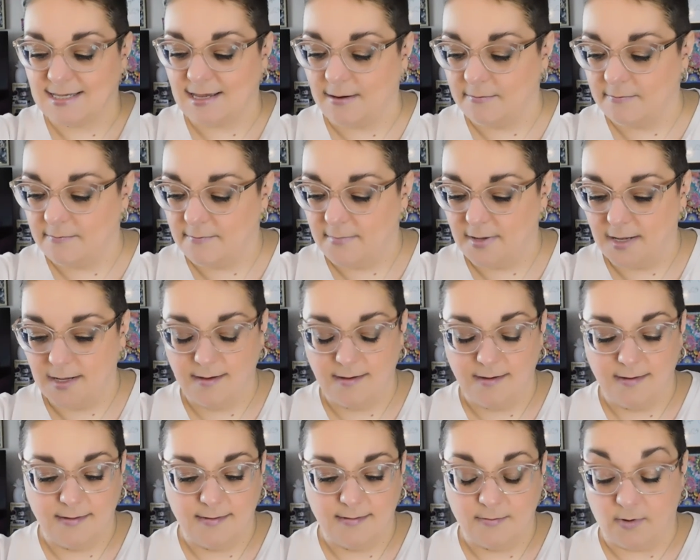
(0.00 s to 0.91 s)
I'm
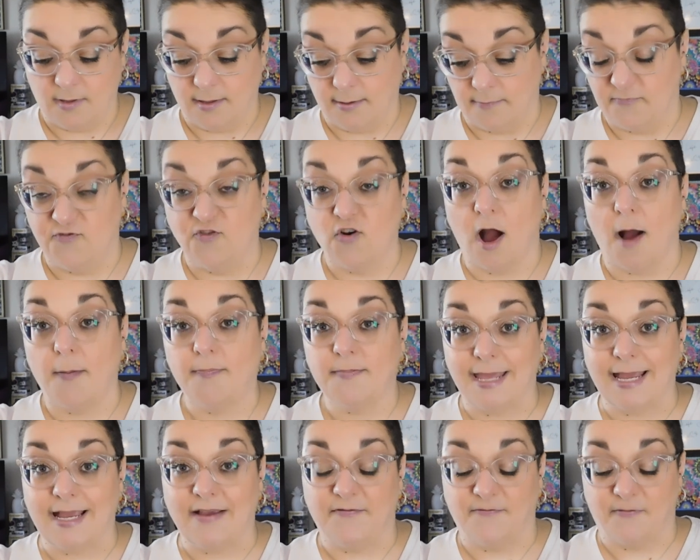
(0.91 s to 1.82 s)
dropped,
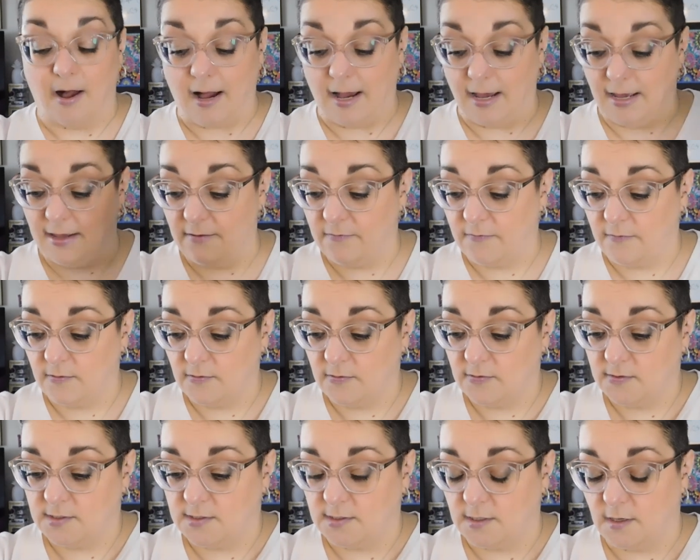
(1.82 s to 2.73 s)
like, five,
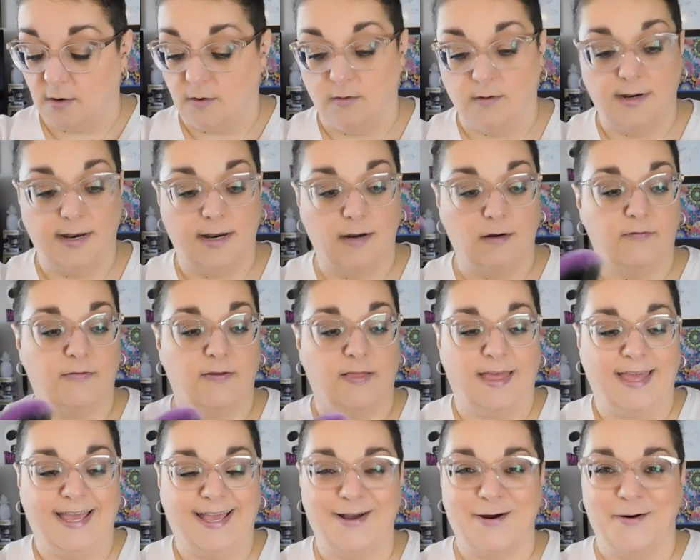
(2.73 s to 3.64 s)
so, and I don't feel
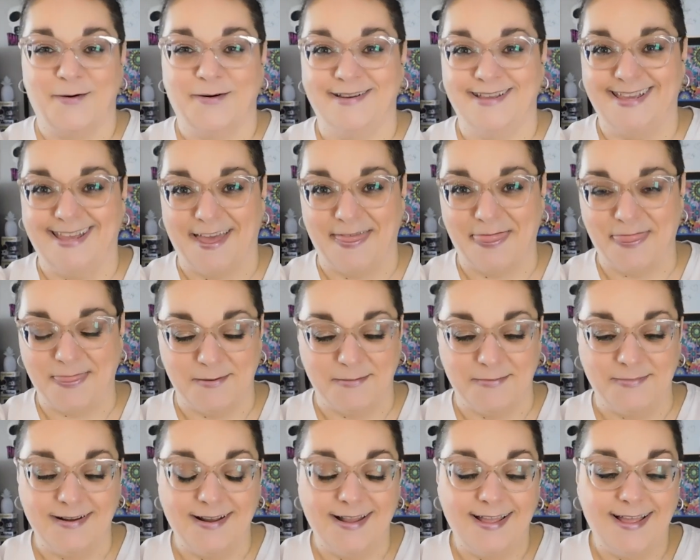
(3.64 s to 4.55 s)
like going to get them.